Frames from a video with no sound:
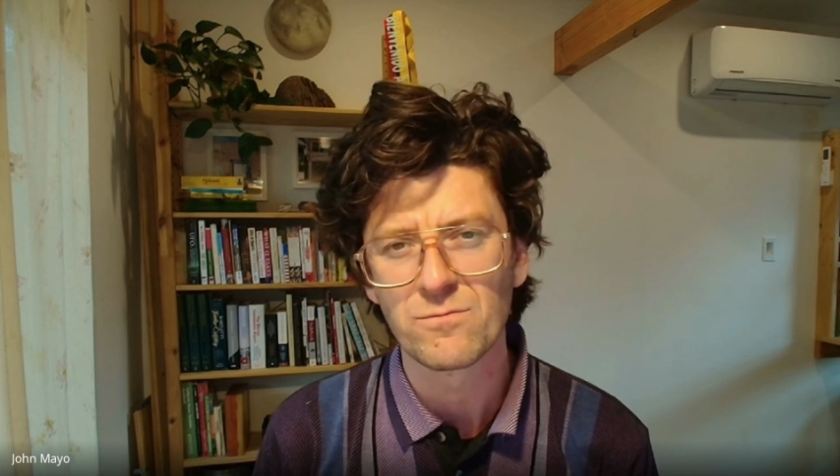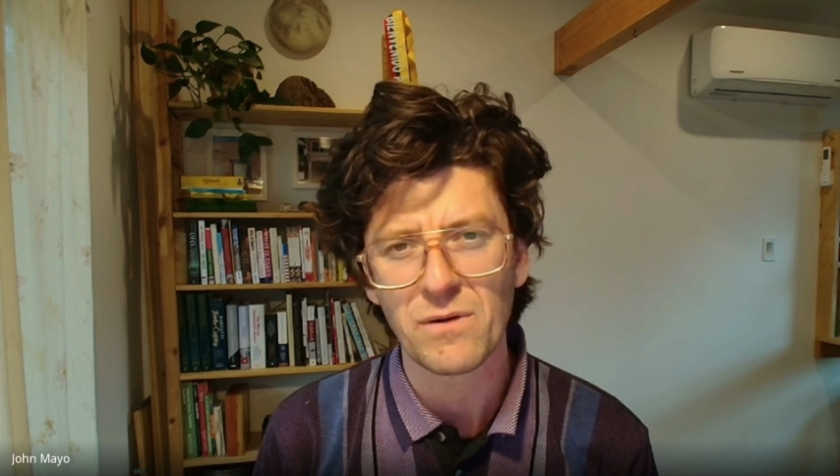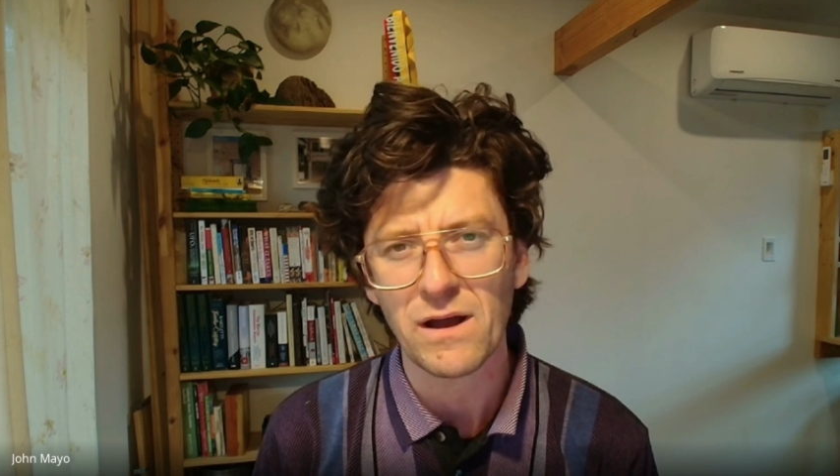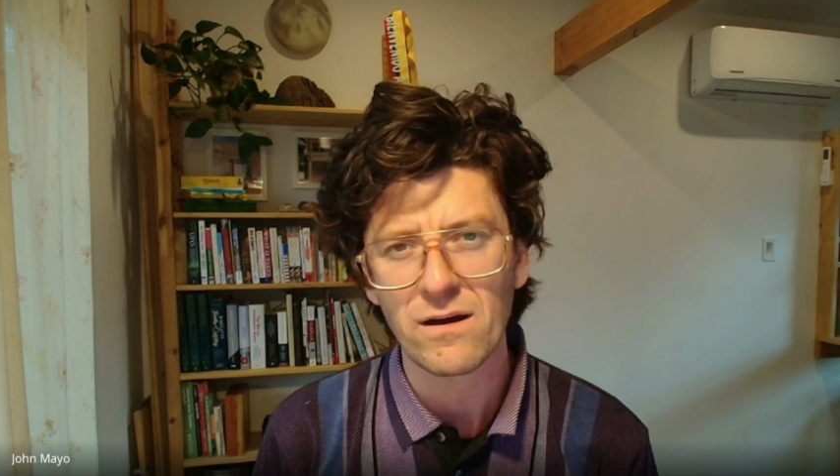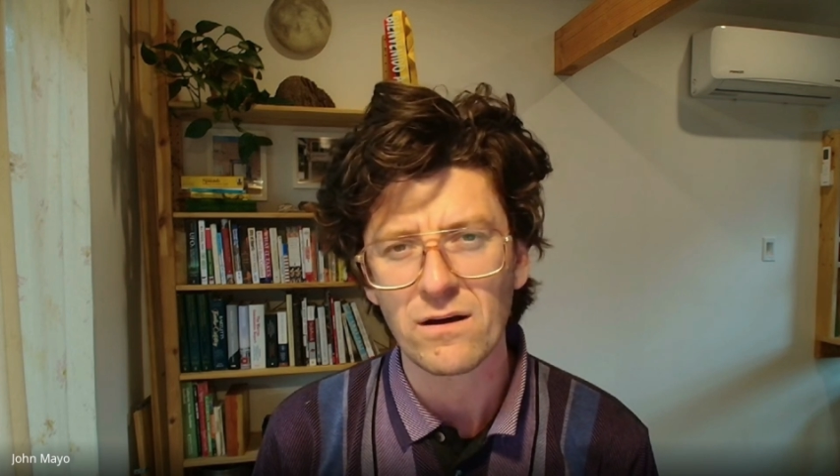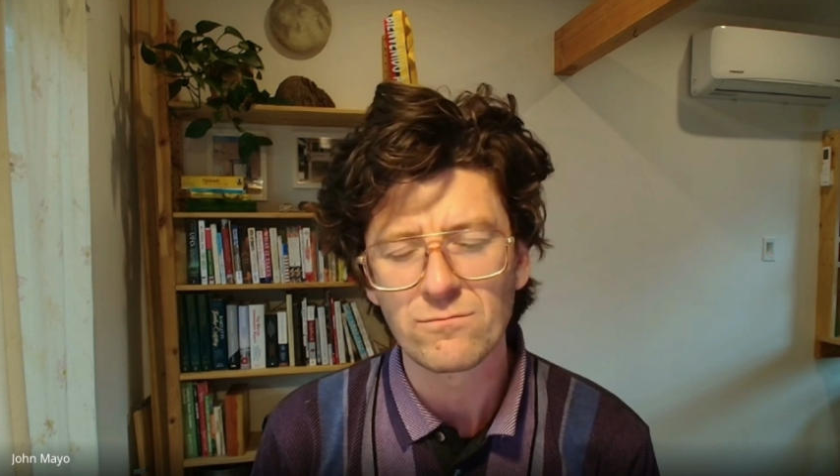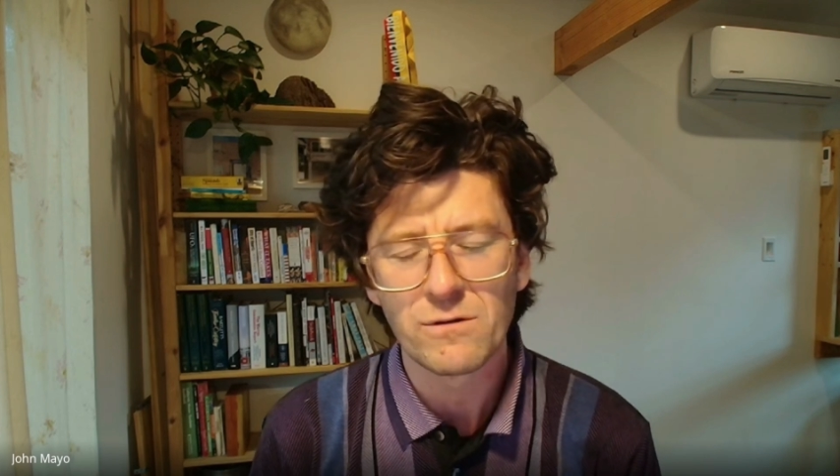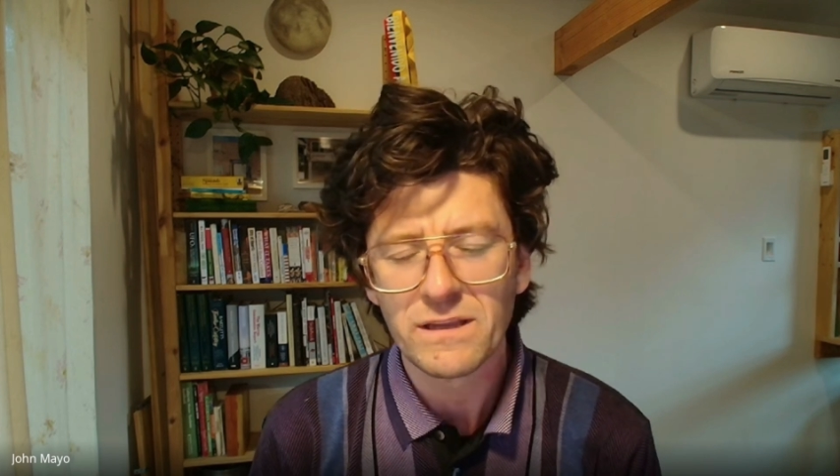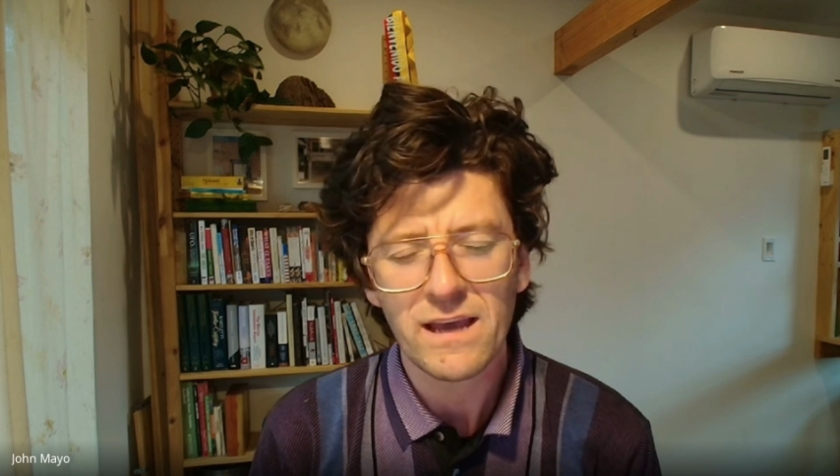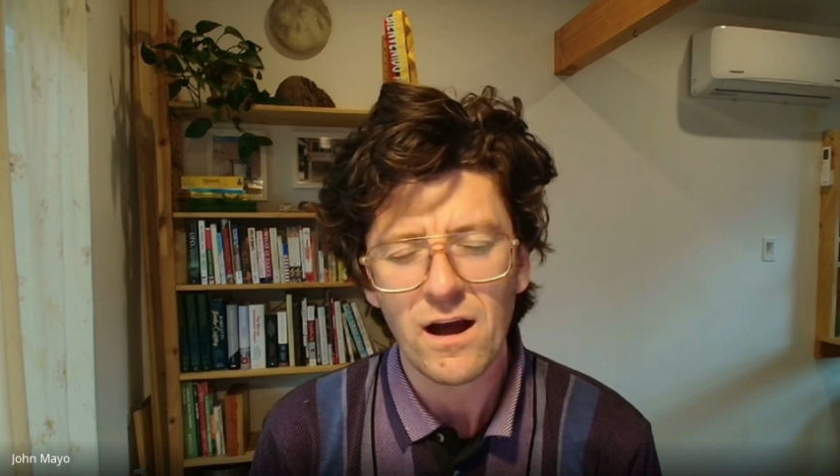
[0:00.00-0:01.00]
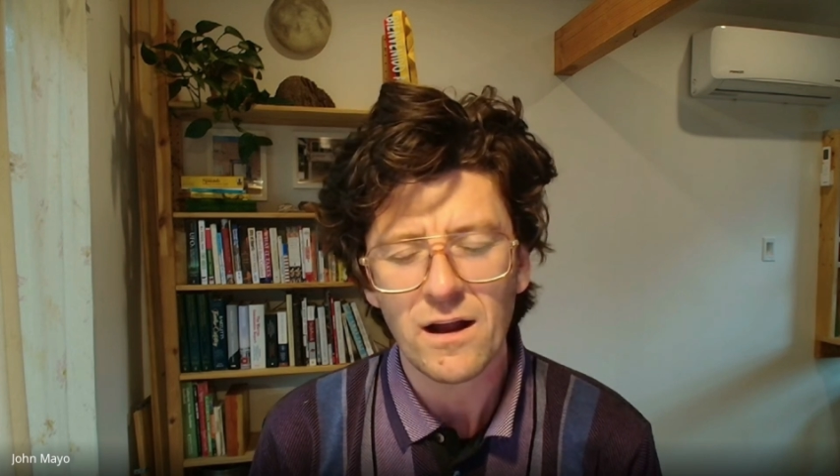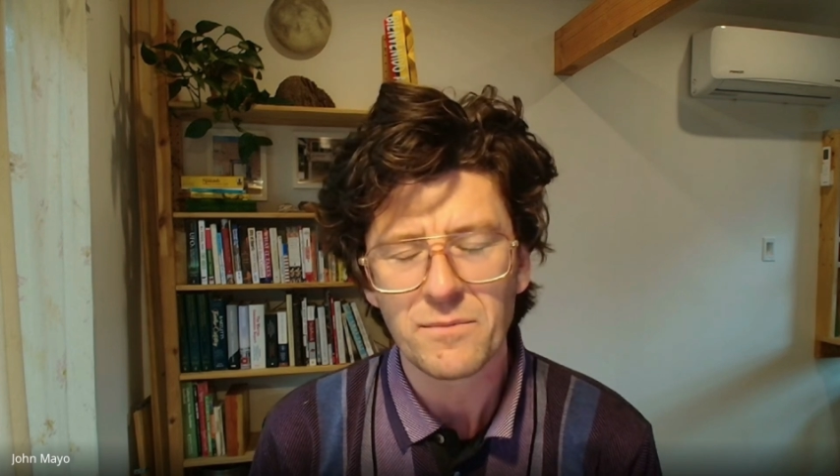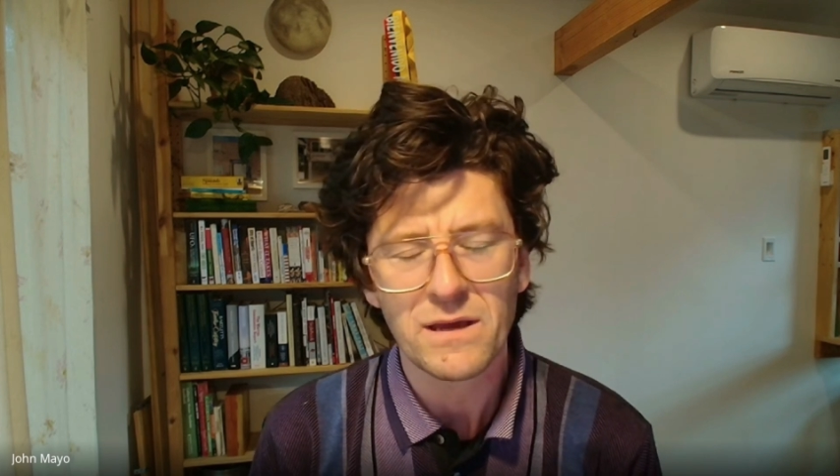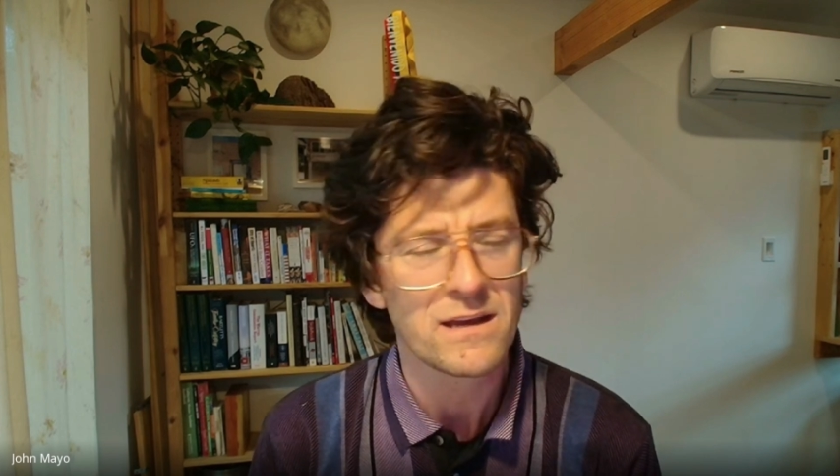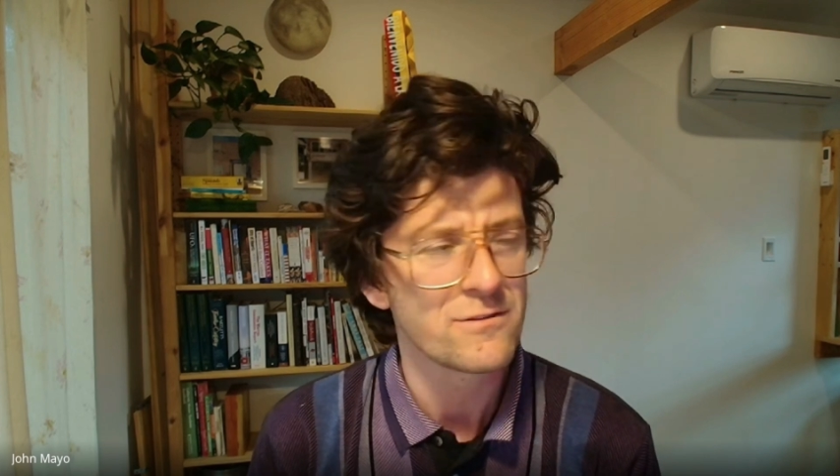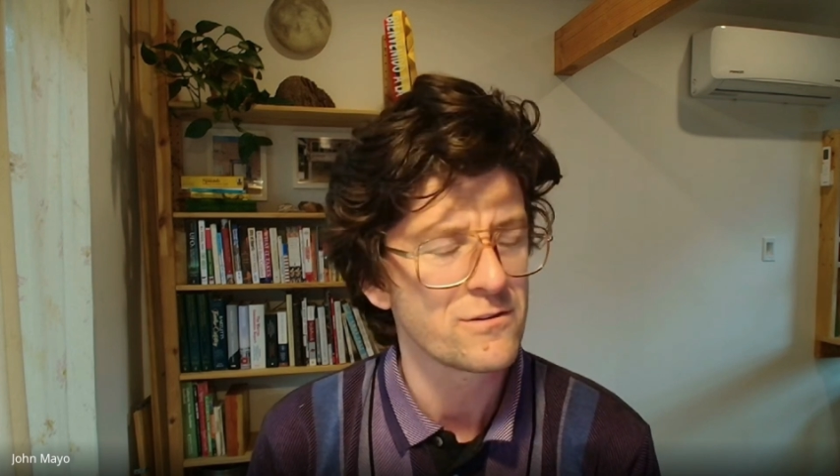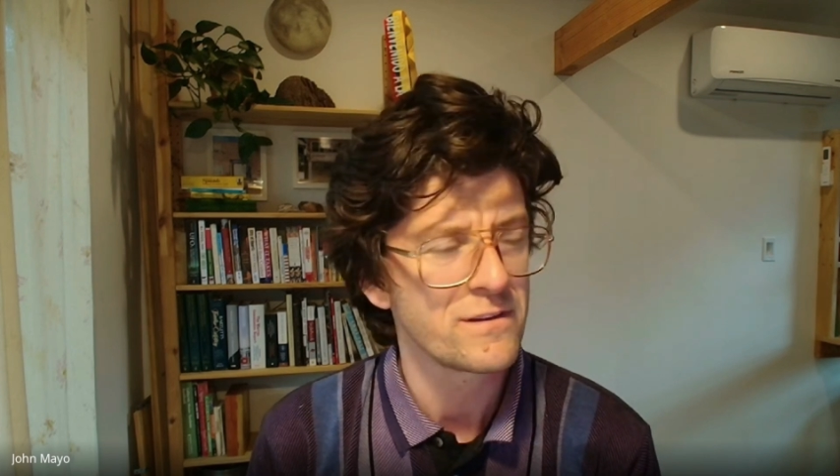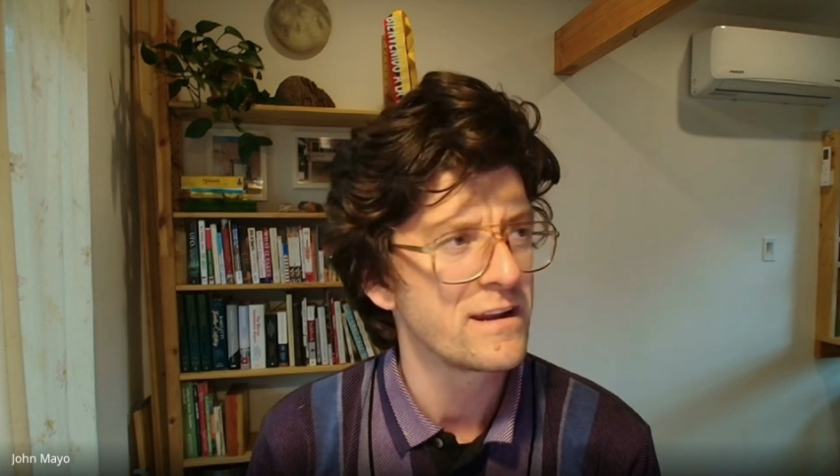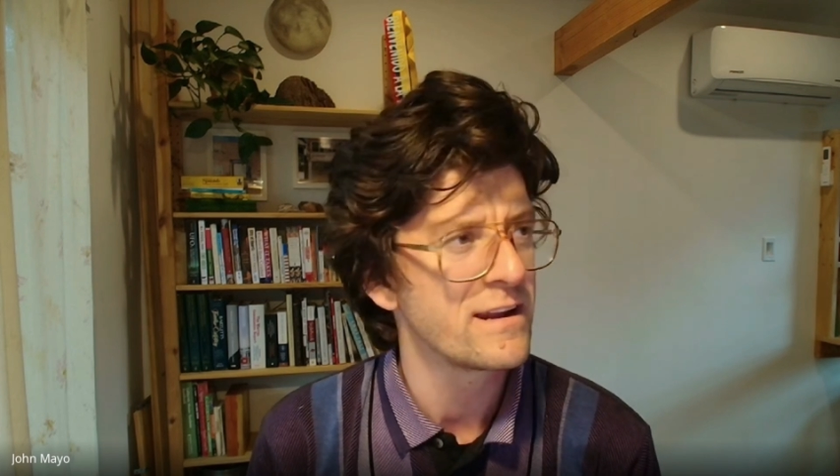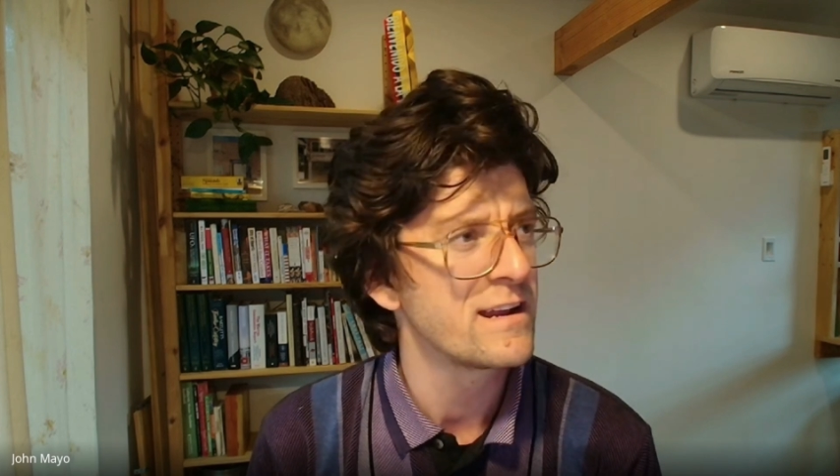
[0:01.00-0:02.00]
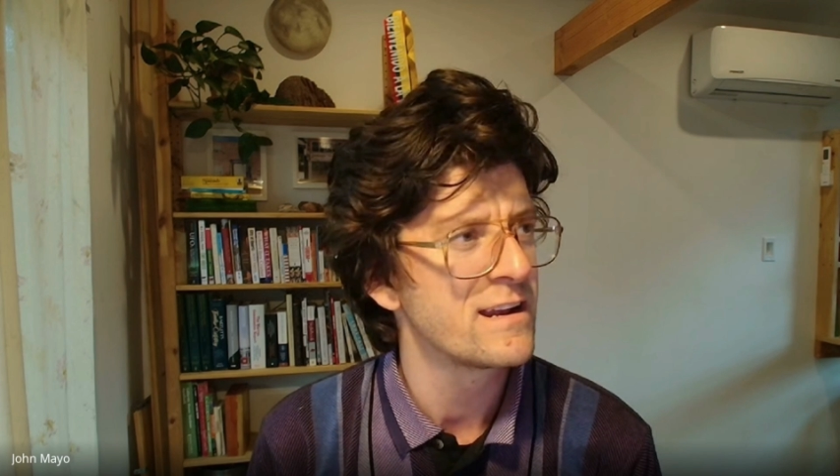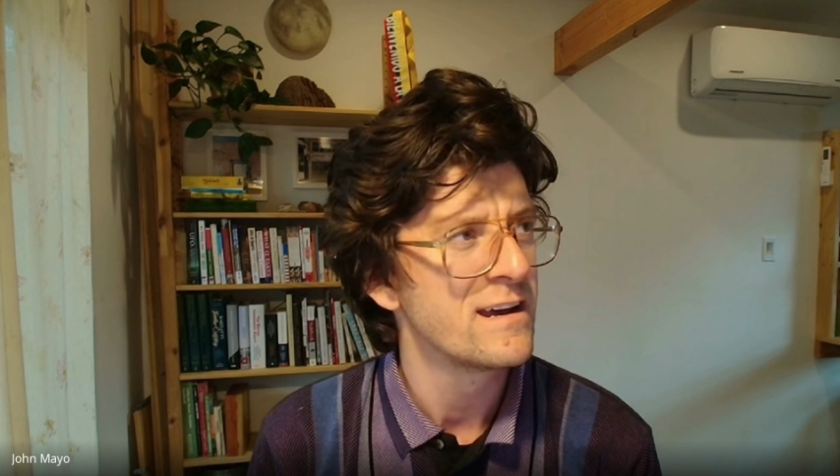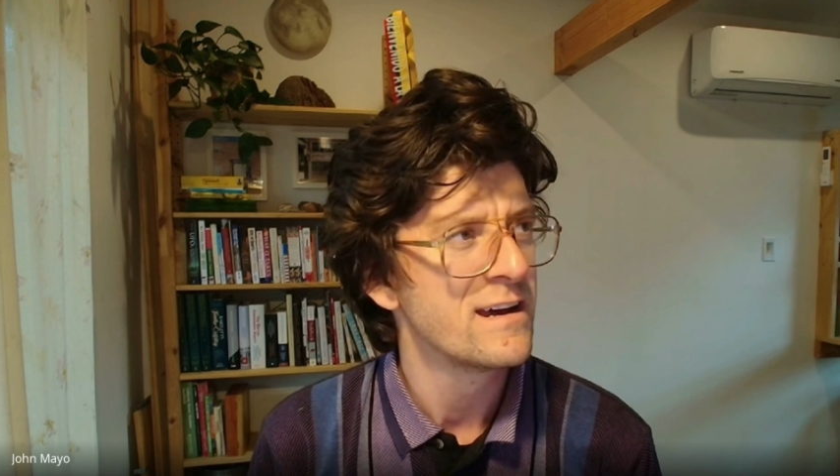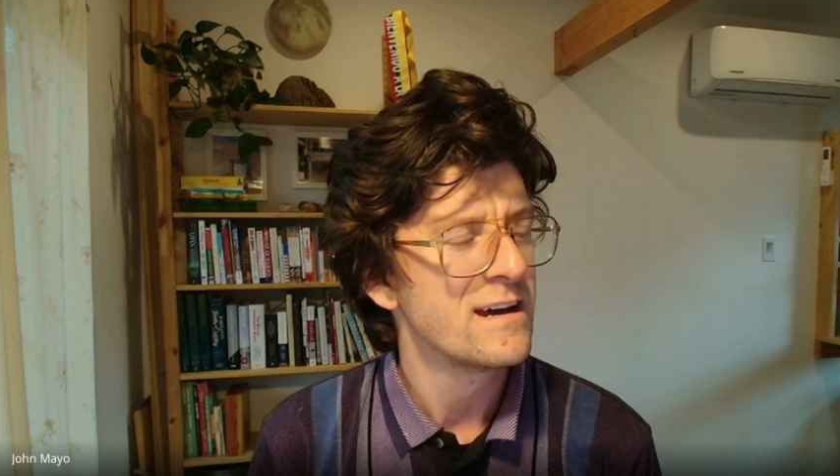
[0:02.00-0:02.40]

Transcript: by really ought to be interested in it.